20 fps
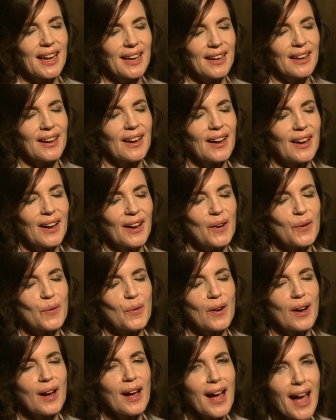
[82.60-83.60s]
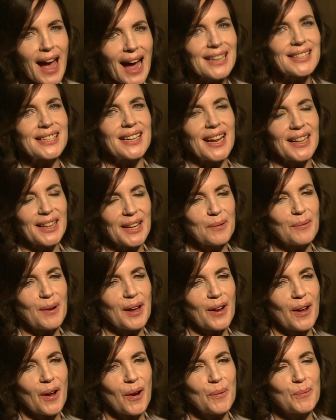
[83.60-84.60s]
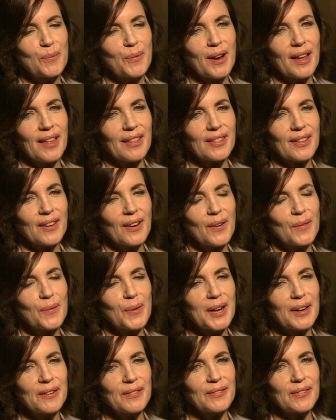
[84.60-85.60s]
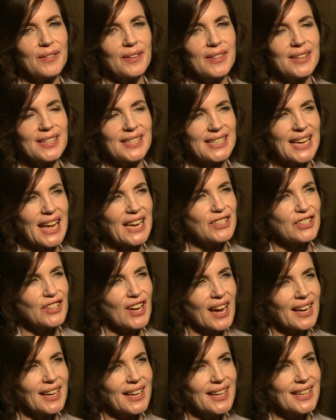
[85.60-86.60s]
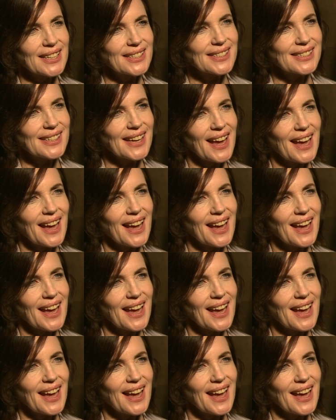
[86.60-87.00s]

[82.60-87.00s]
I accidentally went home with one of the set jackets,